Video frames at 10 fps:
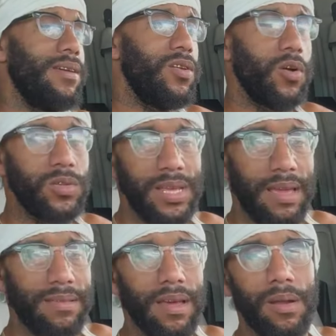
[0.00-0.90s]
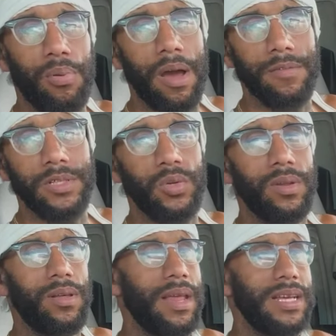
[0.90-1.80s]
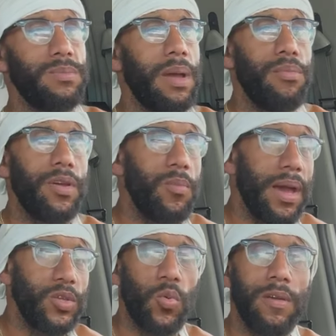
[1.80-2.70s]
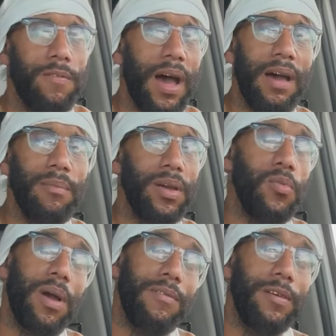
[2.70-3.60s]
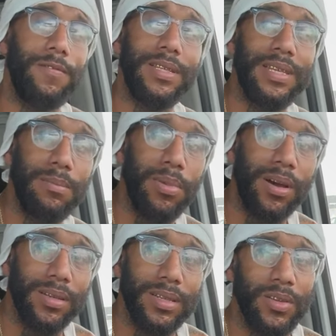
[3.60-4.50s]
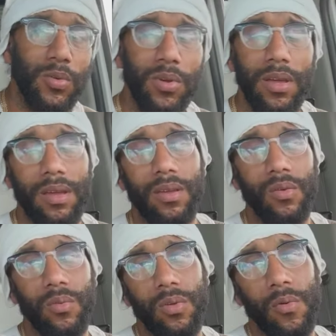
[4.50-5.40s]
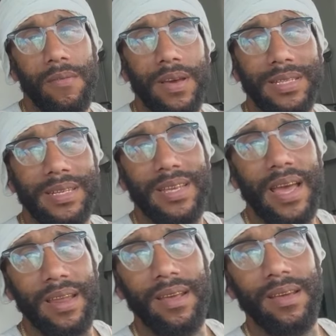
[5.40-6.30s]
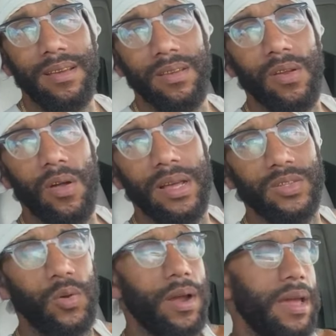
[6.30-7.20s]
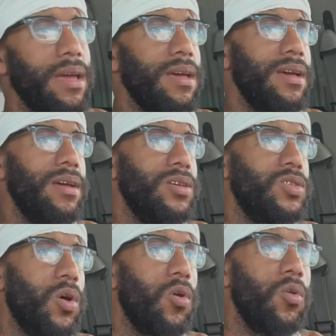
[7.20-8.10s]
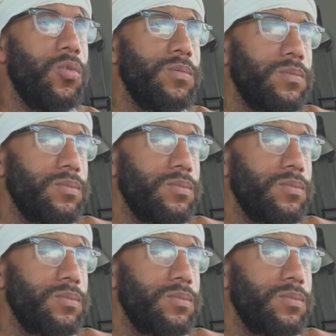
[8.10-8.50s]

You know, is gonna profit you a little less, might bring you back 25, but you profited 15 bucks and you, you, you invested 10. You know, that's great. So